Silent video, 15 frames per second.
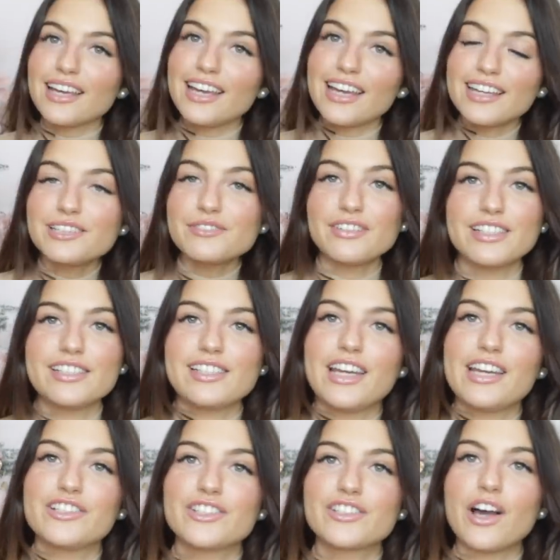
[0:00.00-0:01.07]
It is
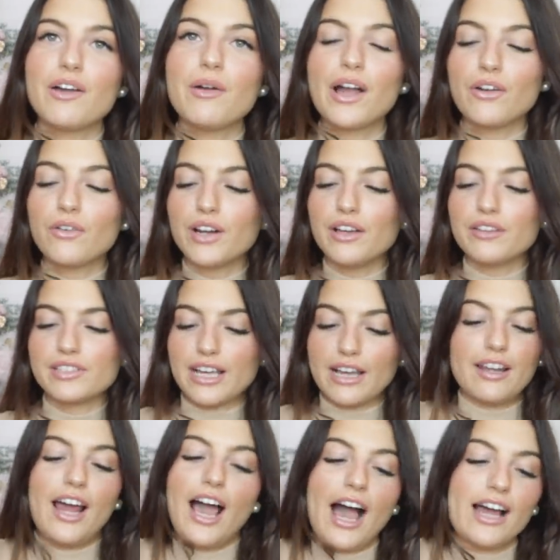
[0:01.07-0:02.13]
vintage, so I got it
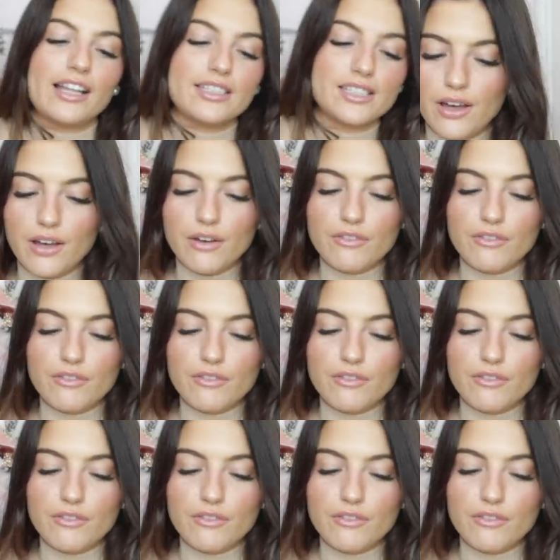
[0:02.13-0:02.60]
secondhand.